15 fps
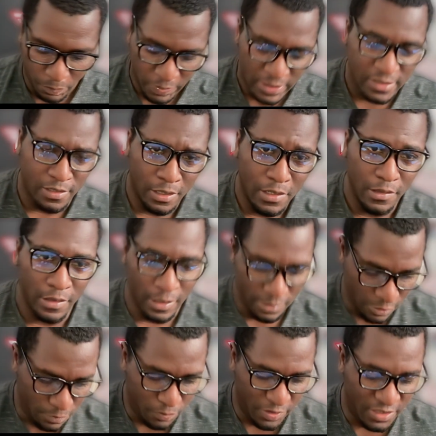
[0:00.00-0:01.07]

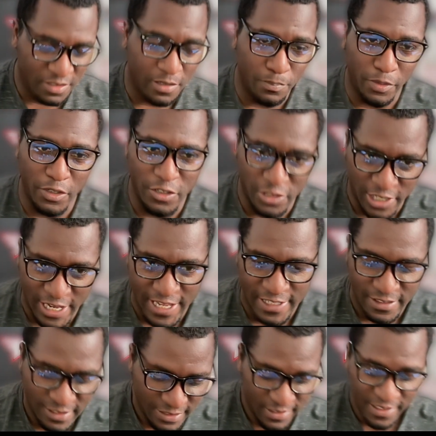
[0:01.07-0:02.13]
the new Prince of Persia
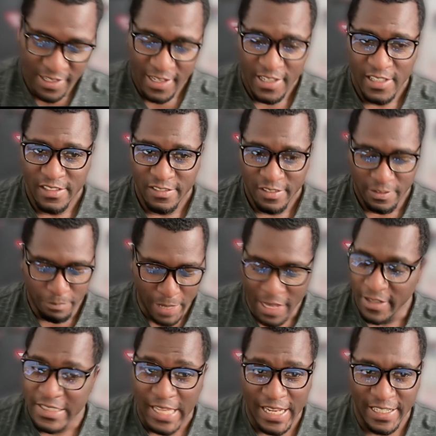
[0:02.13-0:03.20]
has it.
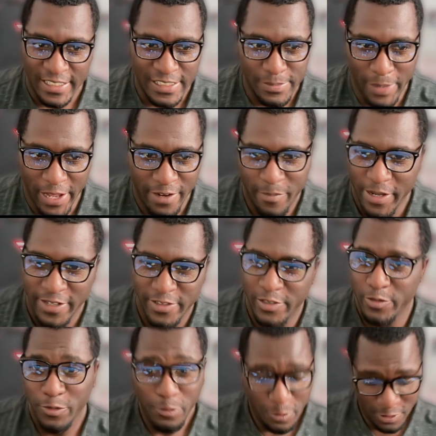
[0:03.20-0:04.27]
Miles had it in
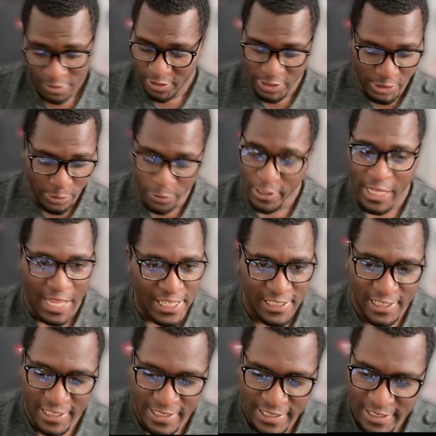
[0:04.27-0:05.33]
Spider-Man 2. Yord
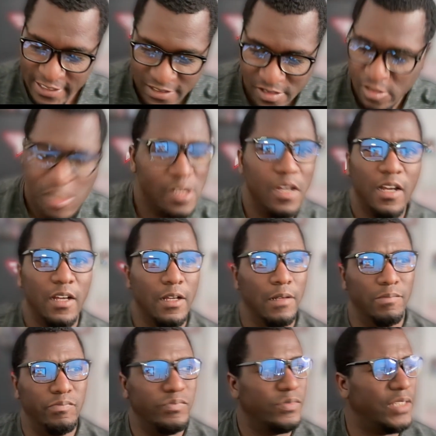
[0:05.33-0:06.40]
has it in this.
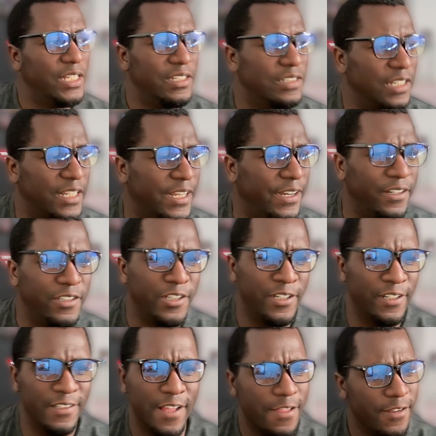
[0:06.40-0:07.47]
There's a
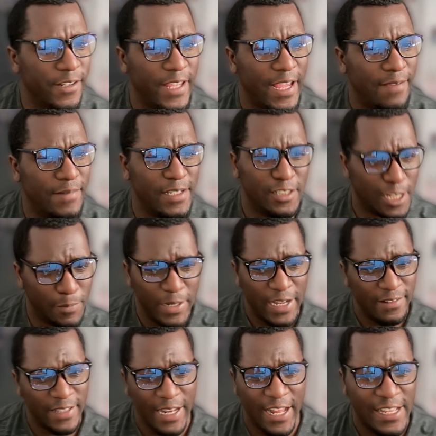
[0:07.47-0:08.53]
character in another game that's
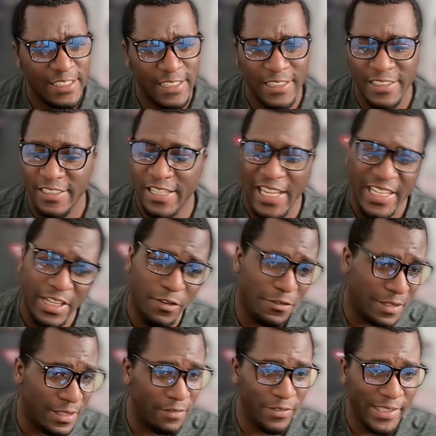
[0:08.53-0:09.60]
coming out that has it. It's like,
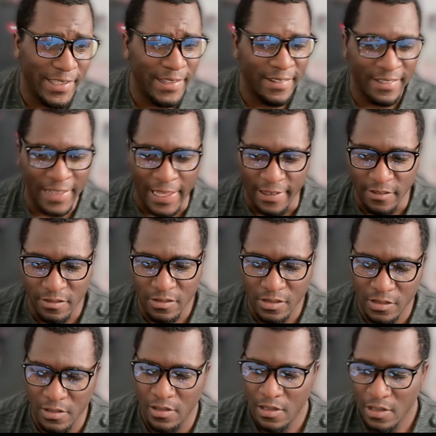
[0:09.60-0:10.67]
yo, can we get like